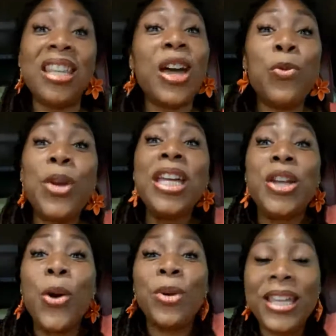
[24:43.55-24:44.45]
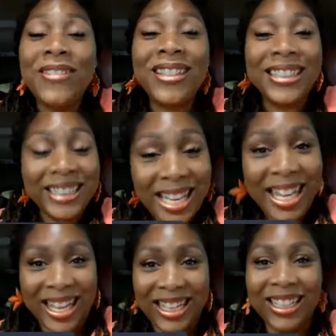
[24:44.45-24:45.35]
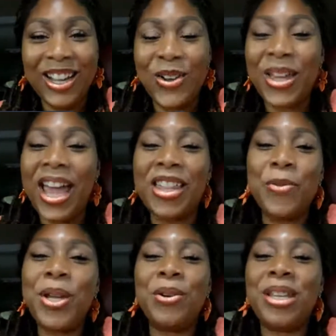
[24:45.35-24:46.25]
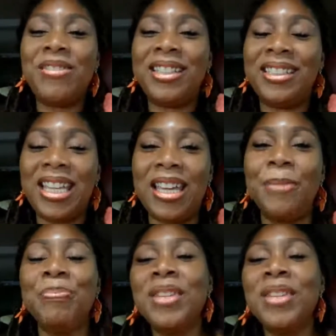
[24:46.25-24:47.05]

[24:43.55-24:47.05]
that we don't even see. Okay, that we don't even see.